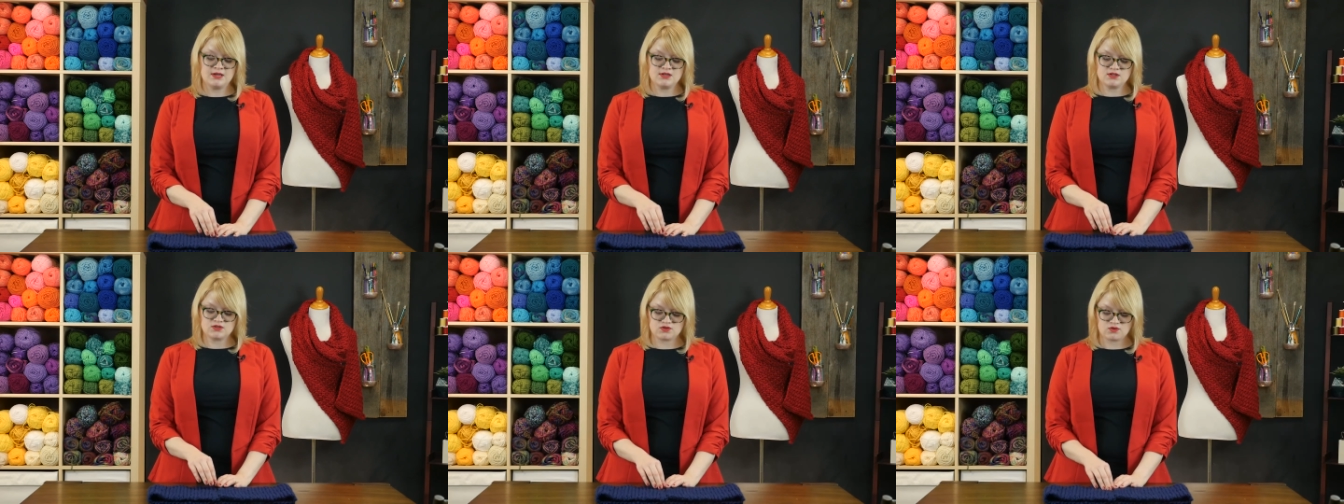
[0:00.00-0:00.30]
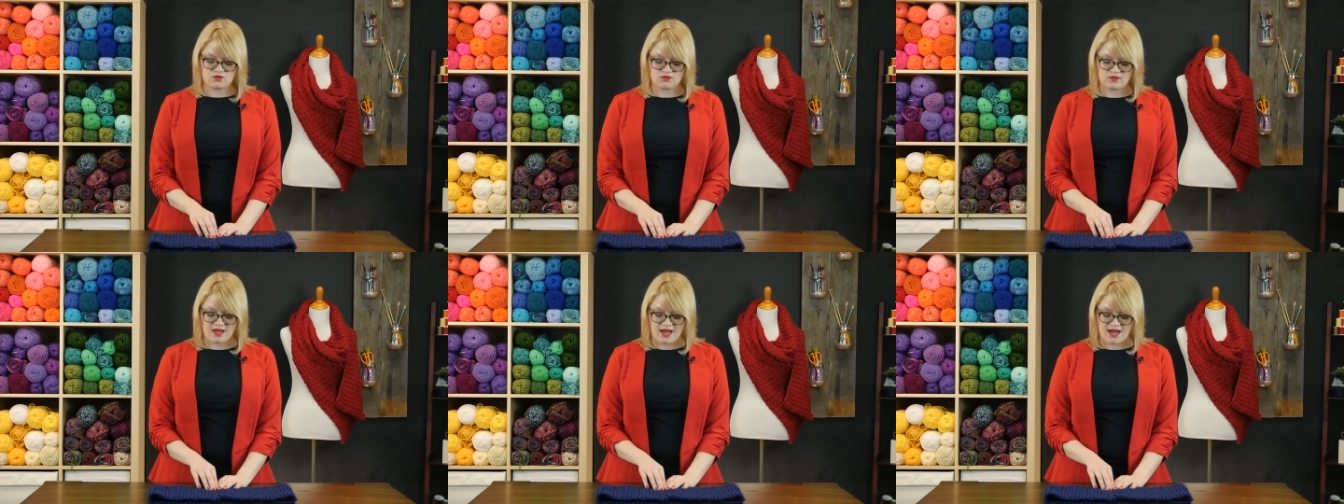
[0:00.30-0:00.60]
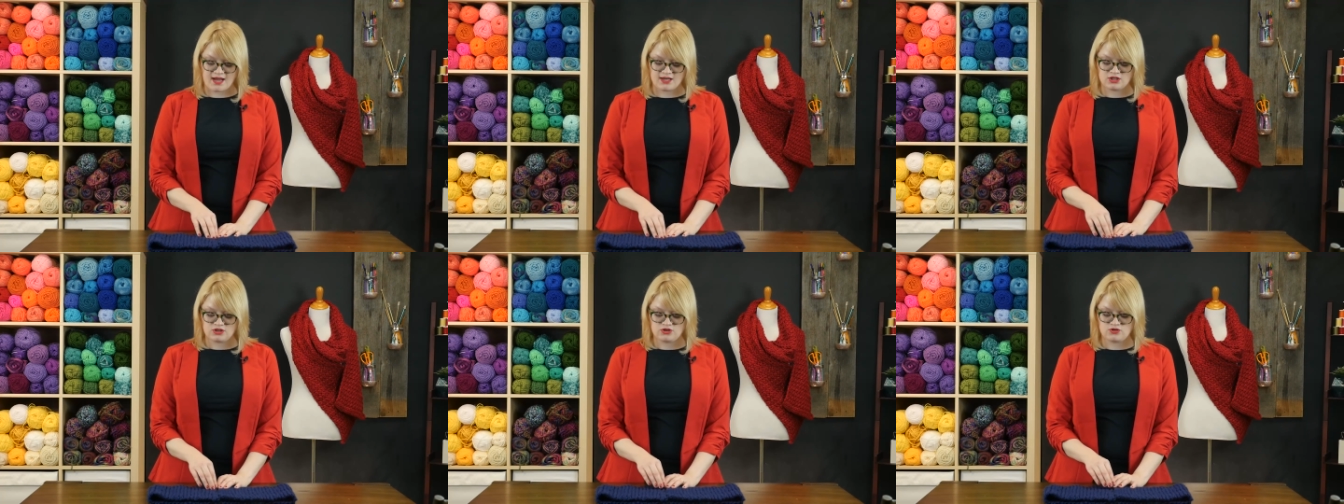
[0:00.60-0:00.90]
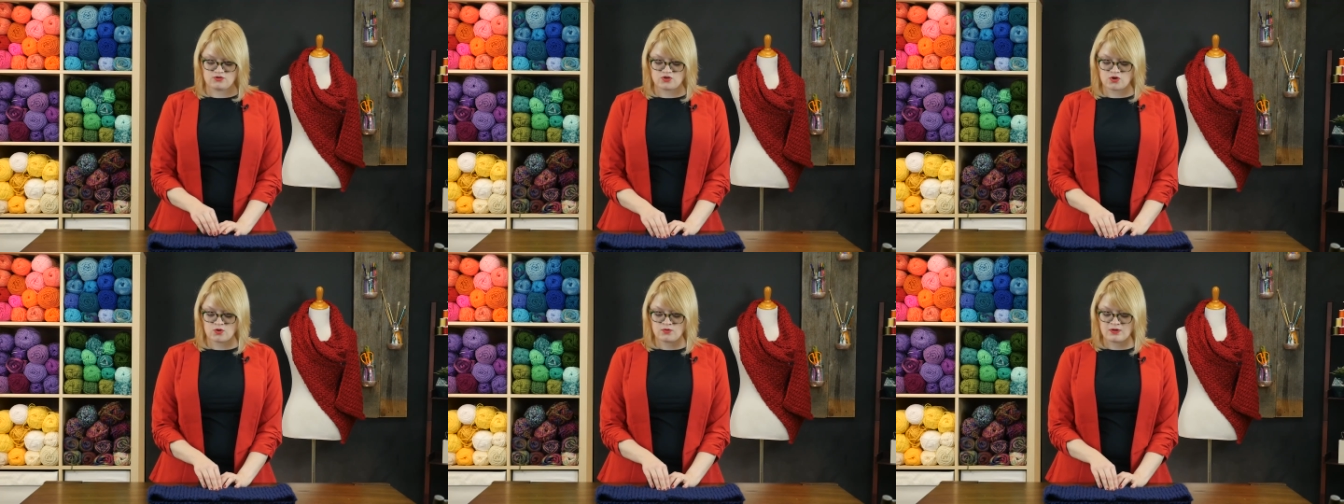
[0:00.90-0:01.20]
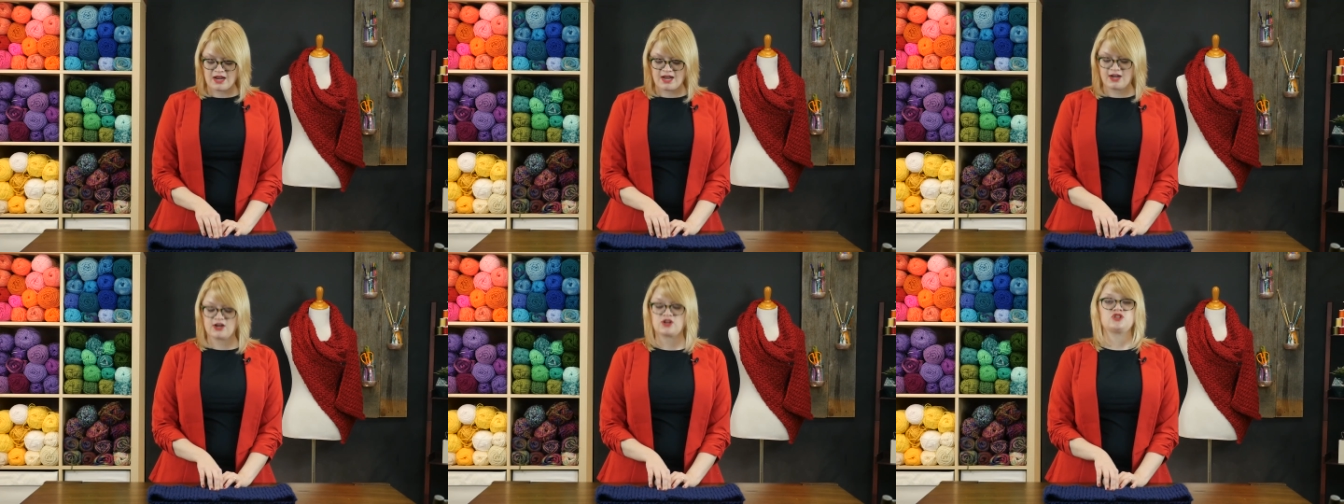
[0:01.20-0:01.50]
so that you don't
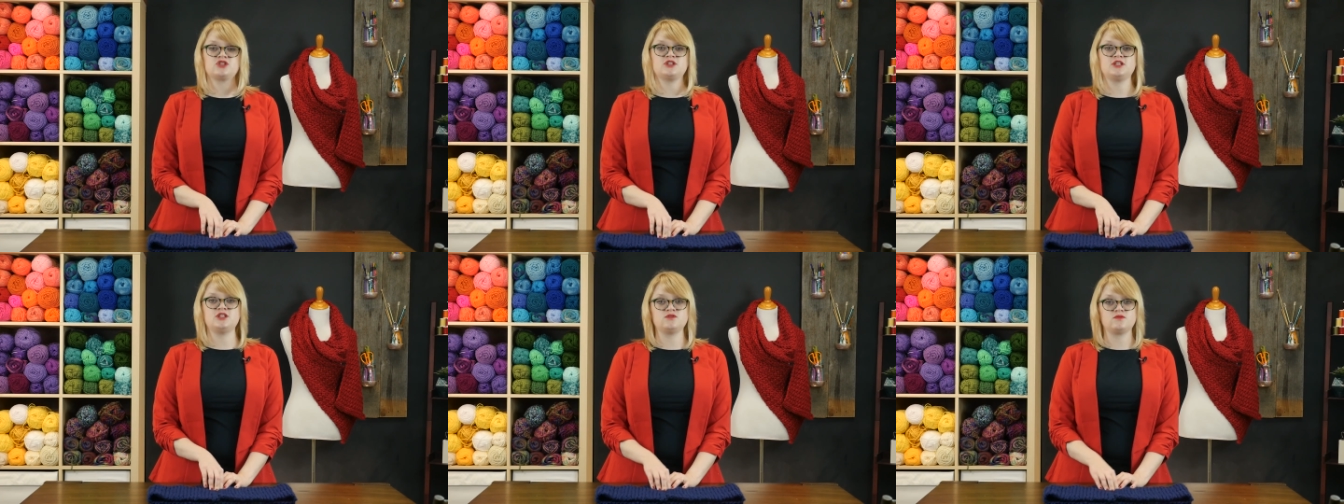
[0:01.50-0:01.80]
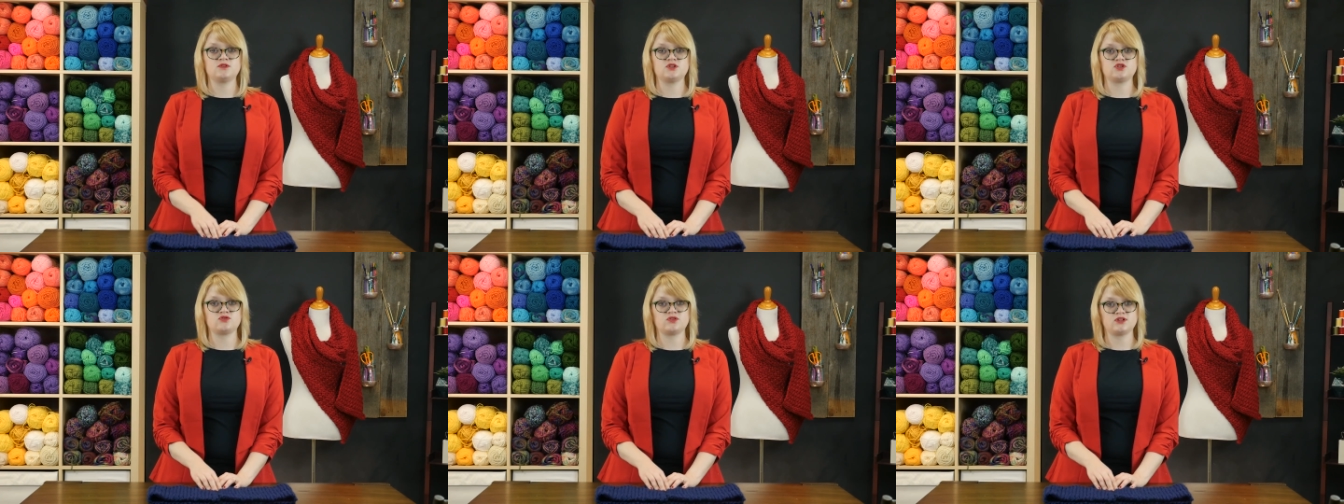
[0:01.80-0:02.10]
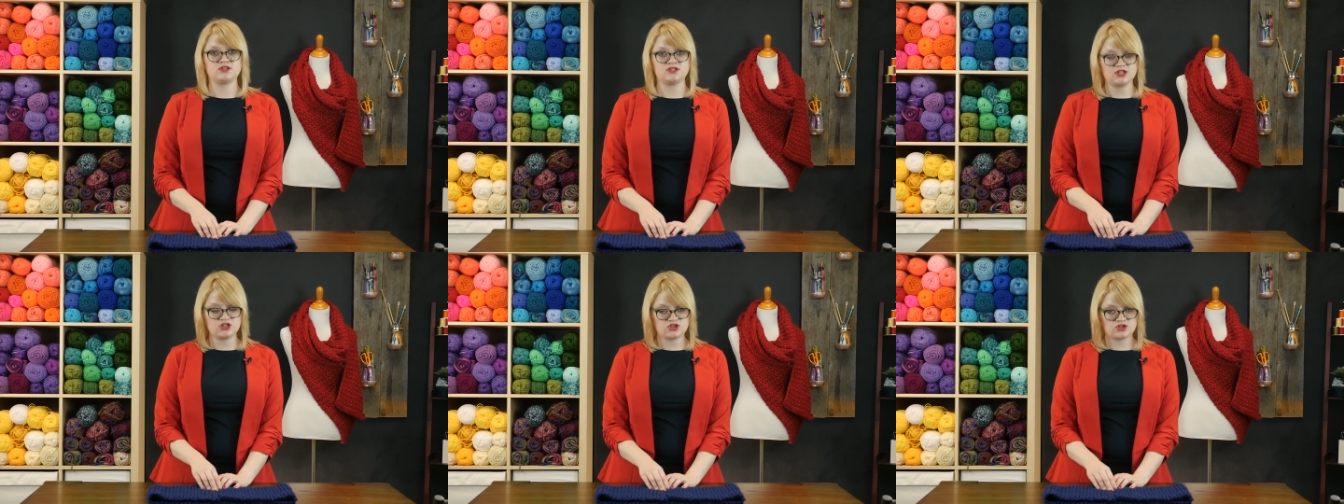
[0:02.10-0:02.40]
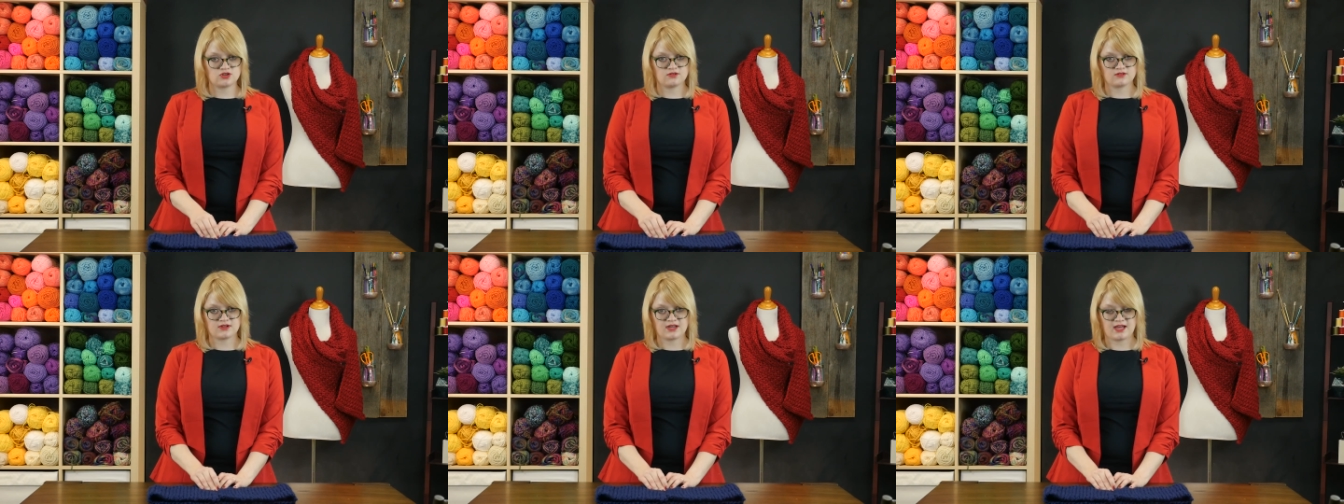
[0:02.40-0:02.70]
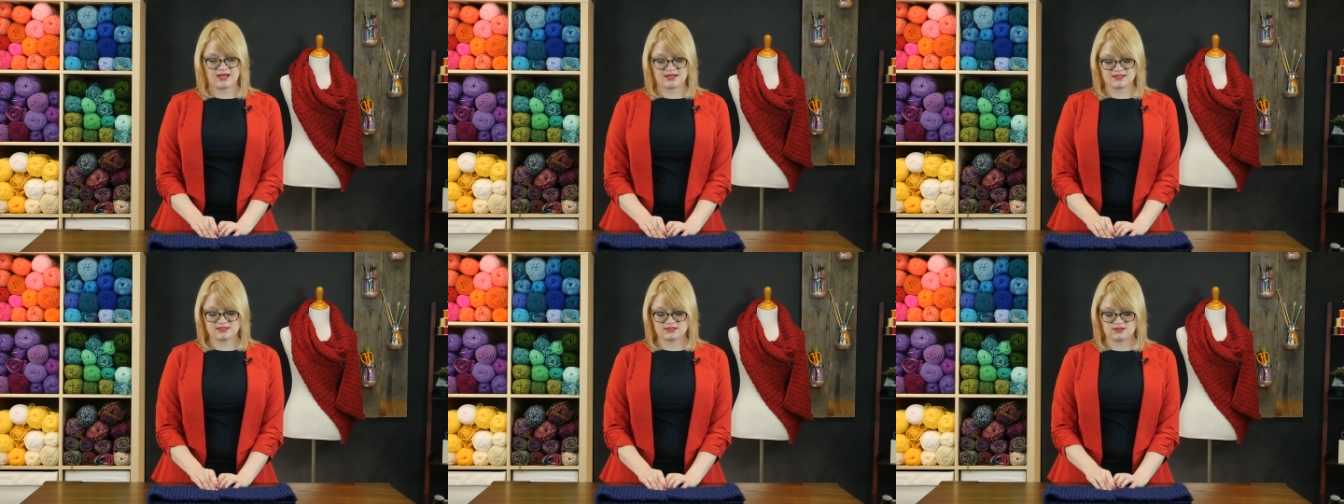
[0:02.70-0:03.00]
actually do a traditional
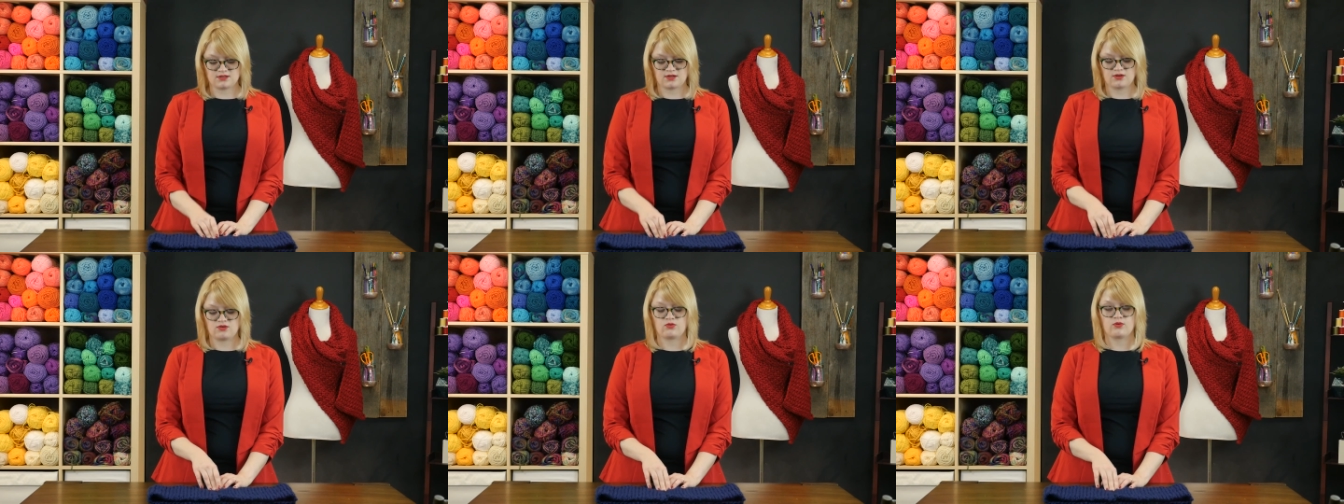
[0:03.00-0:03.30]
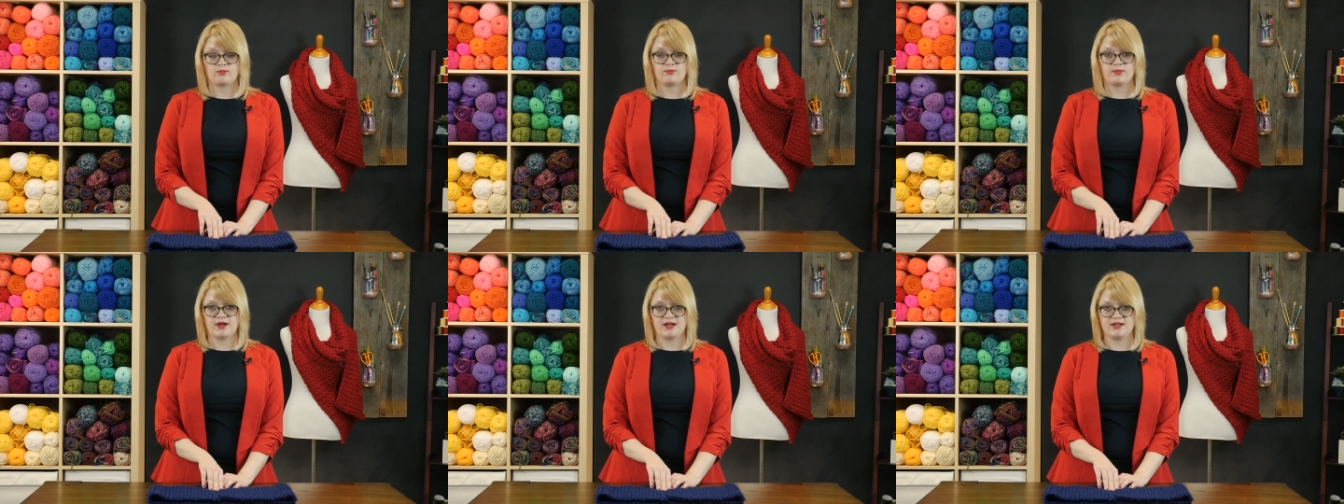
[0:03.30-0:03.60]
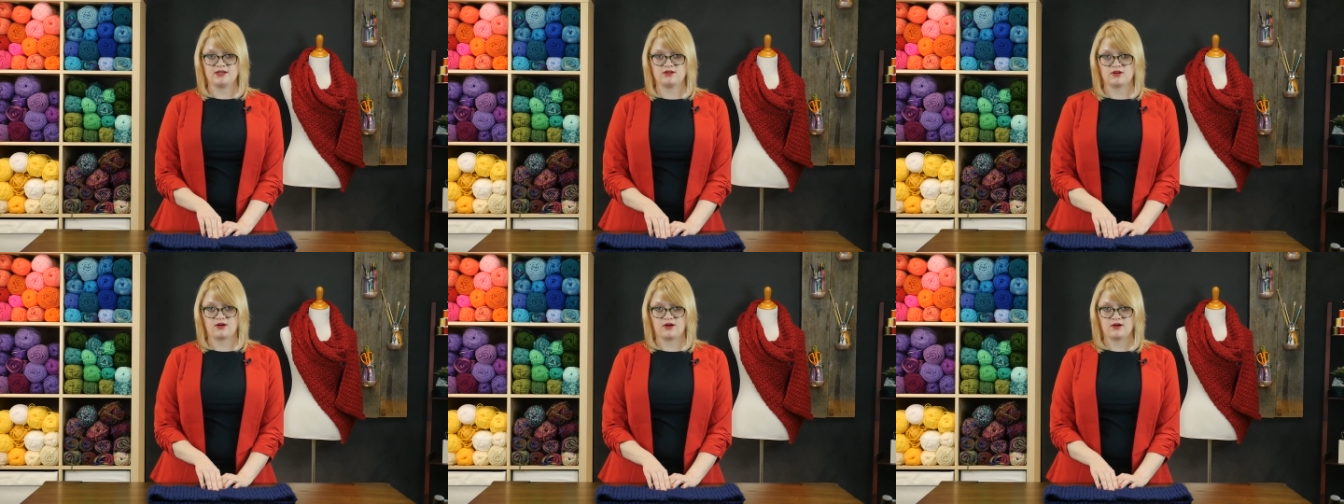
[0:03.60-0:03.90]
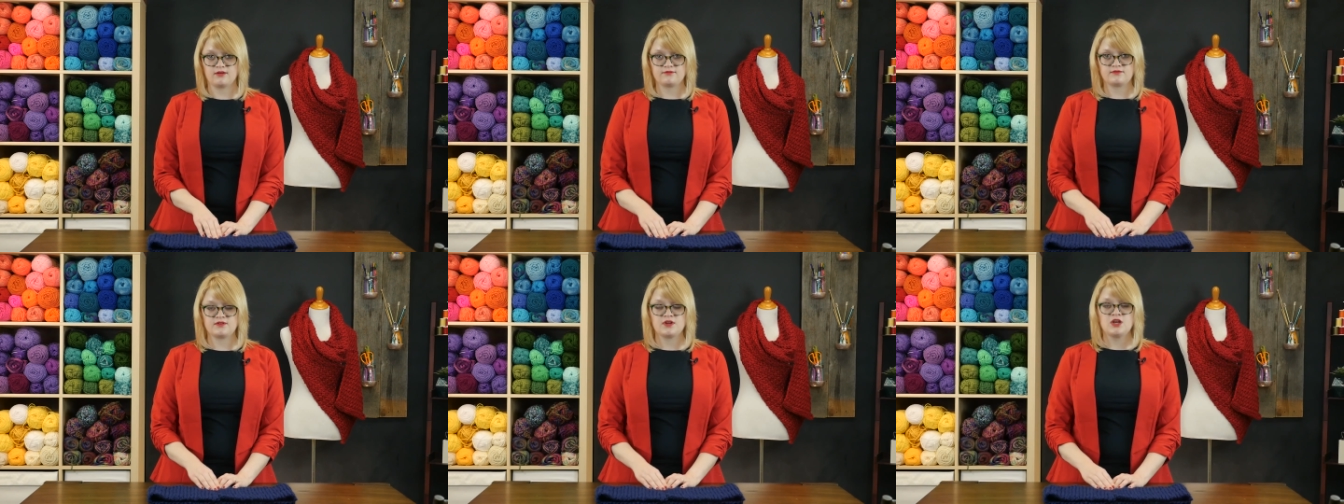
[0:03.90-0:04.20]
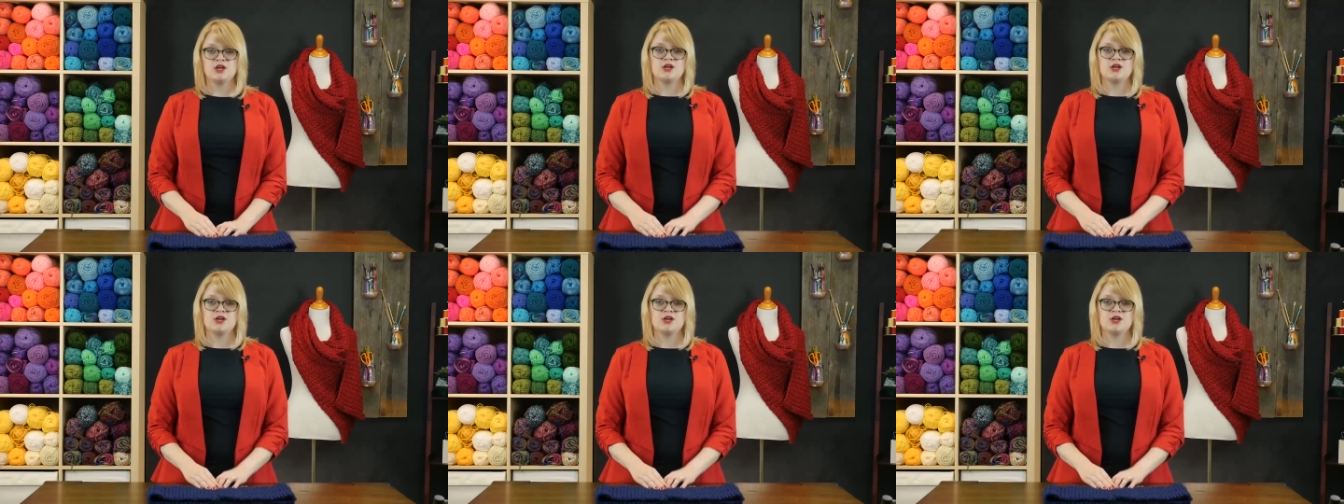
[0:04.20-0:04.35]
cast on or bind off.